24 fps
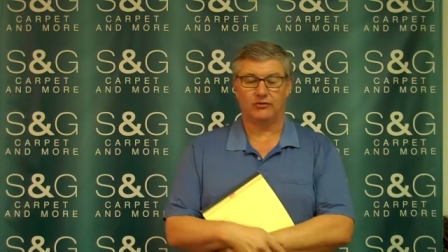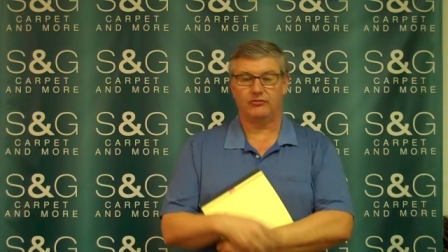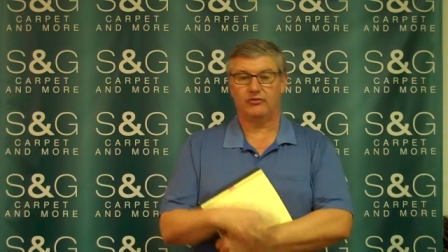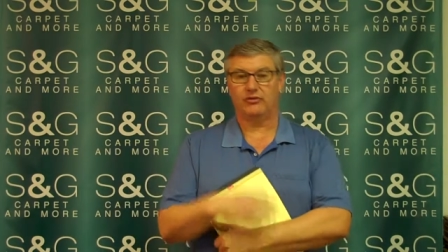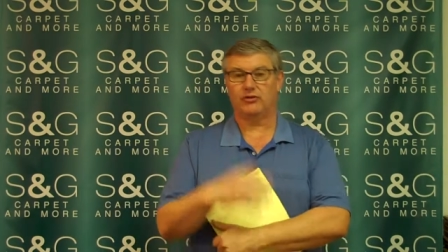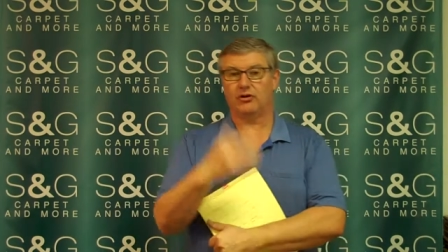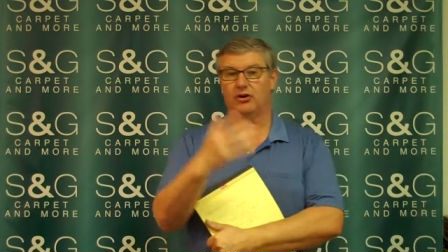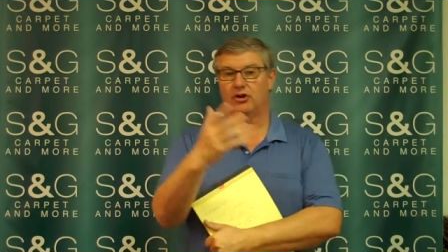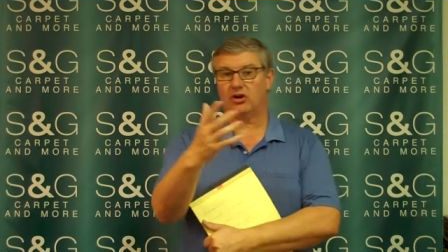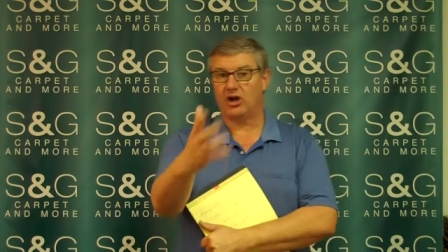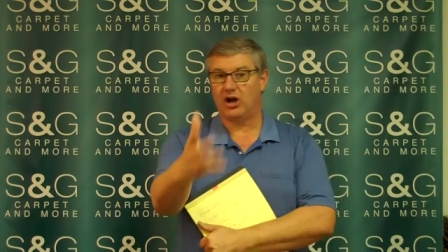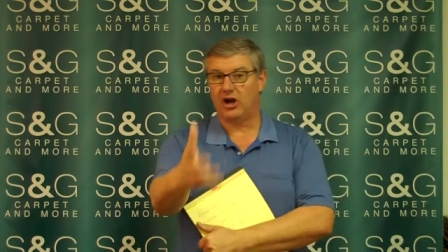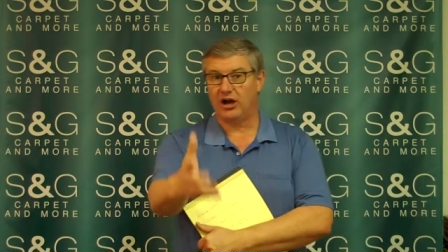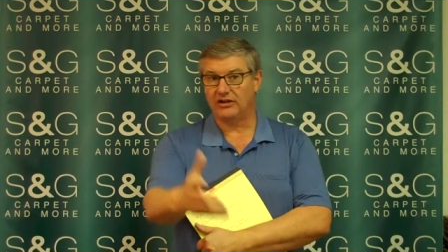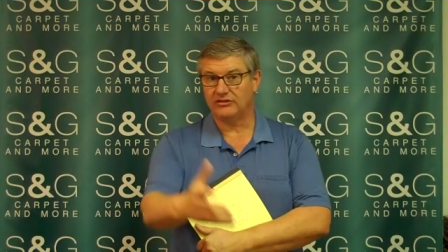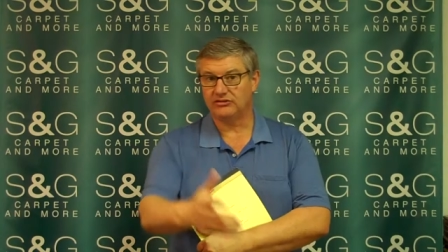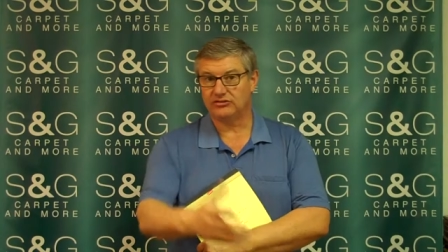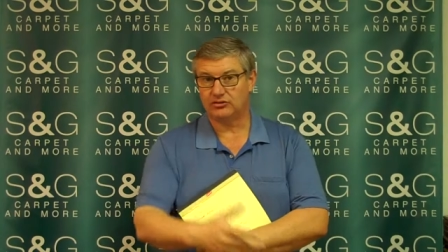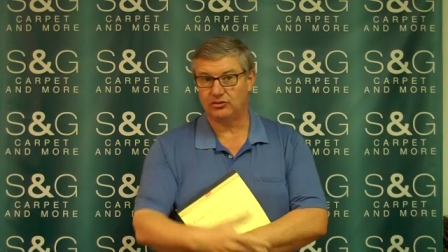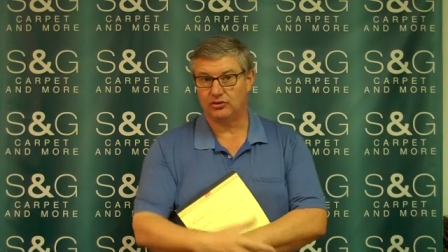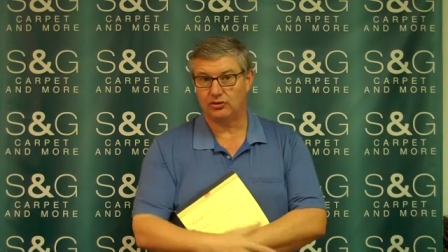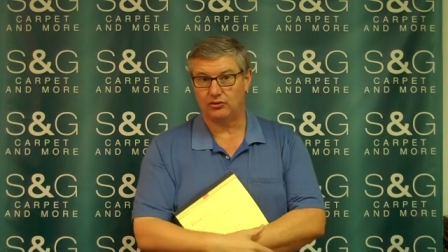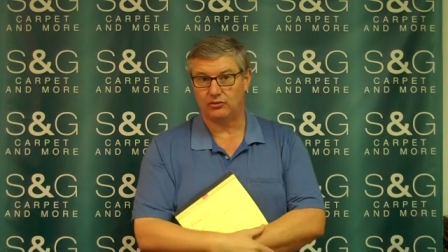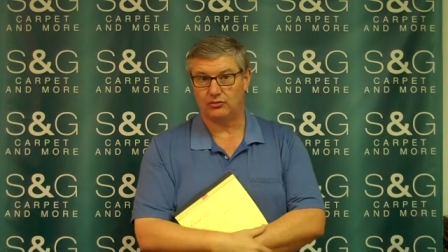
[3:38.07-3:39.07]
if you're a
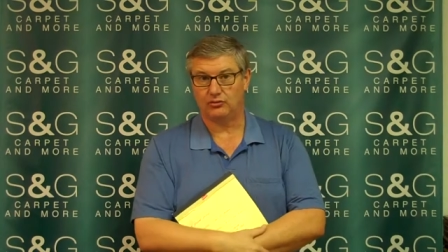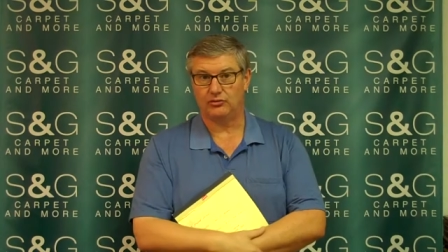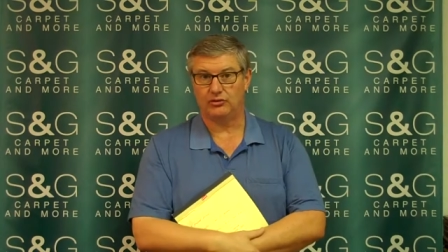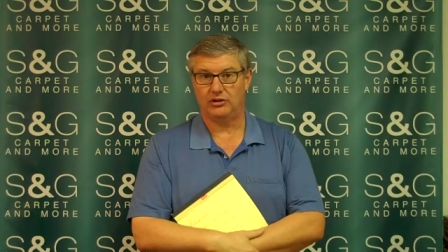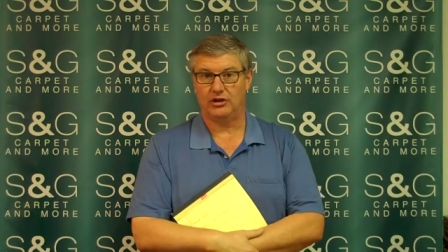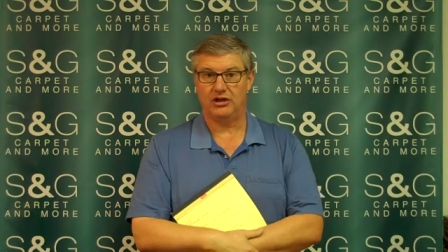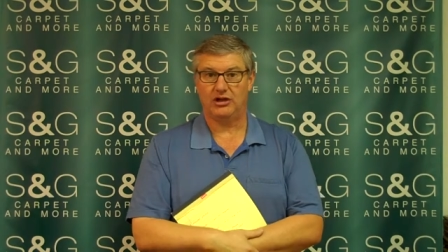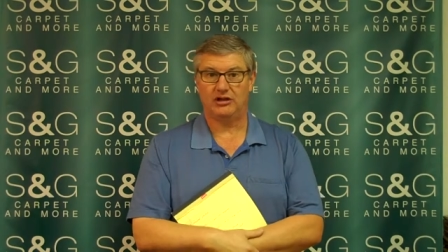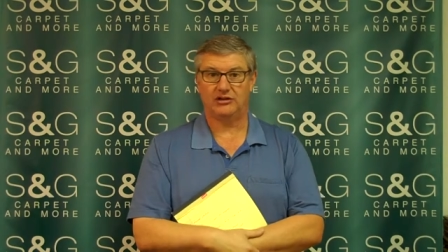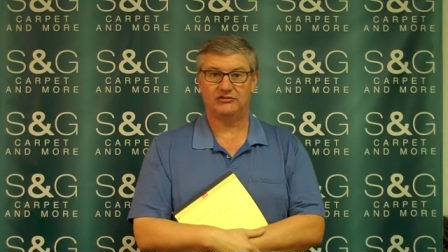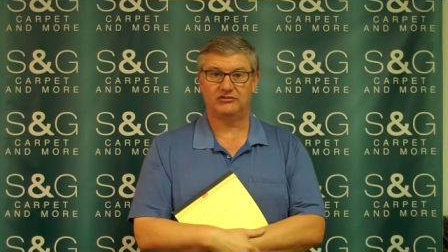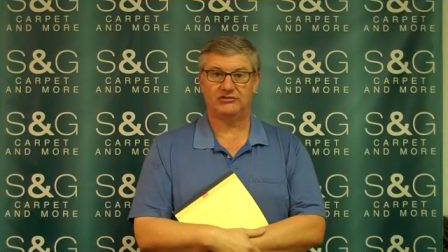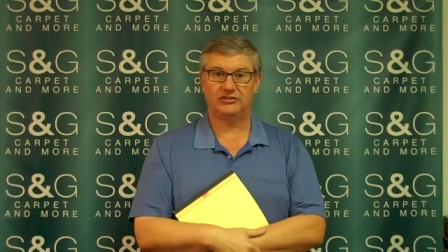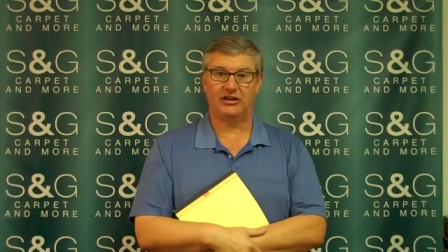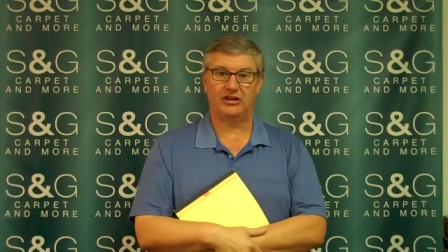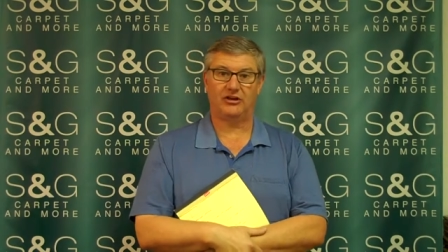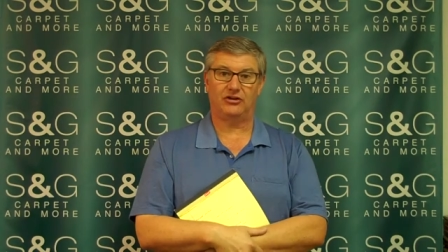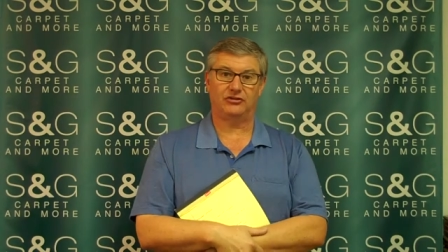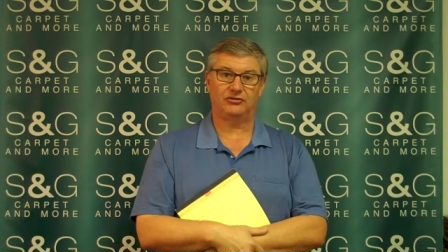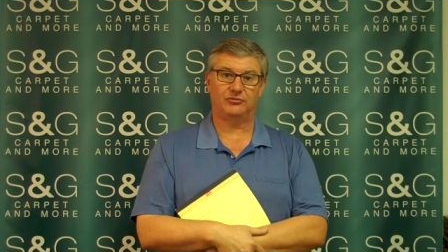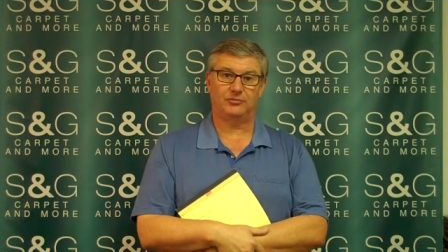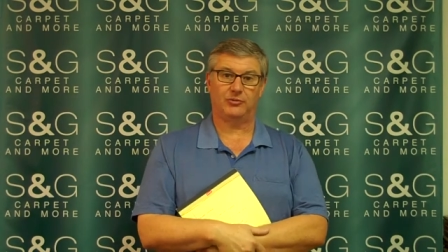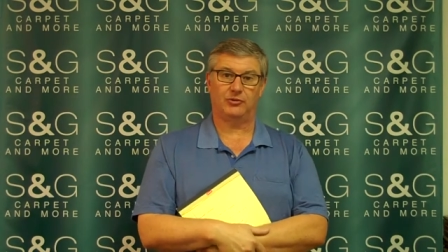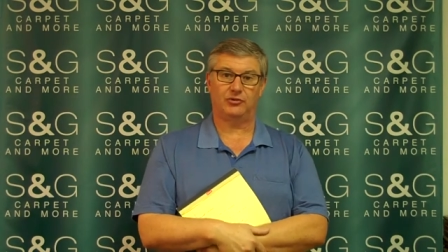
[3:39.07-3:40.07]
Costco
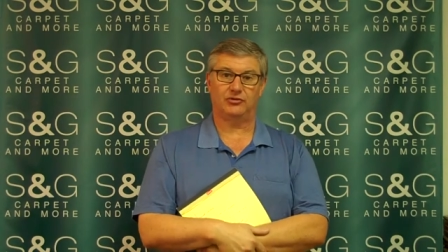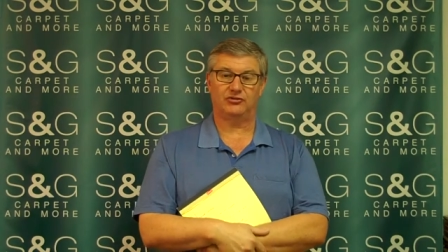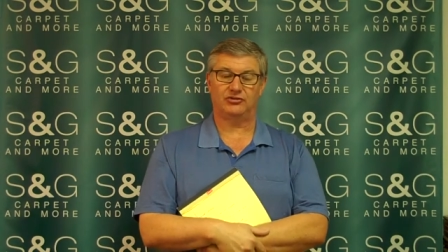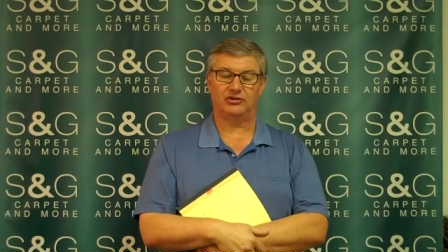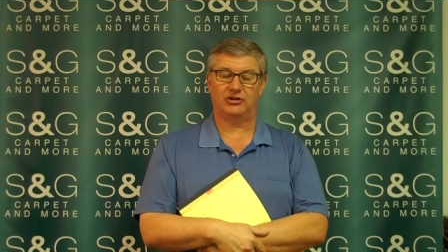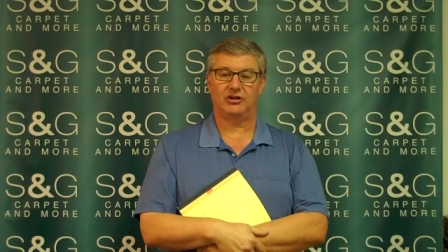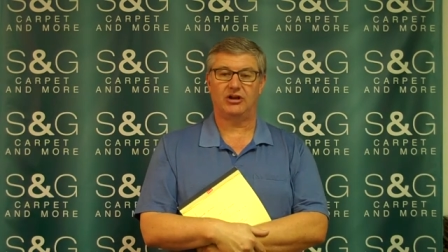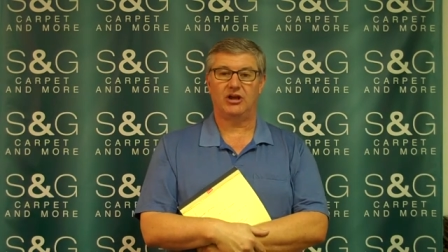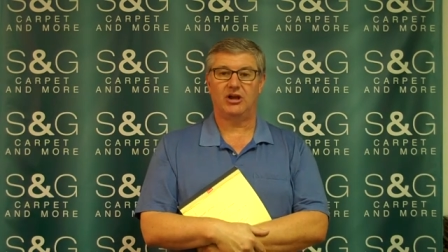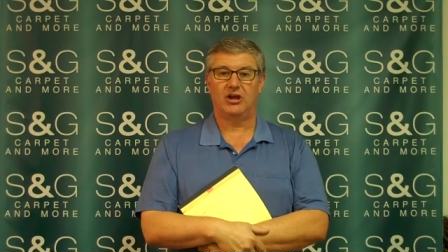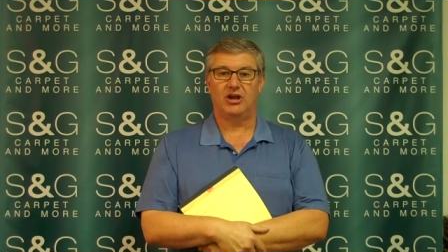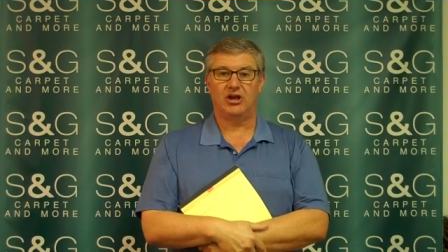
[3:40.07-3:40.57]
salesperson,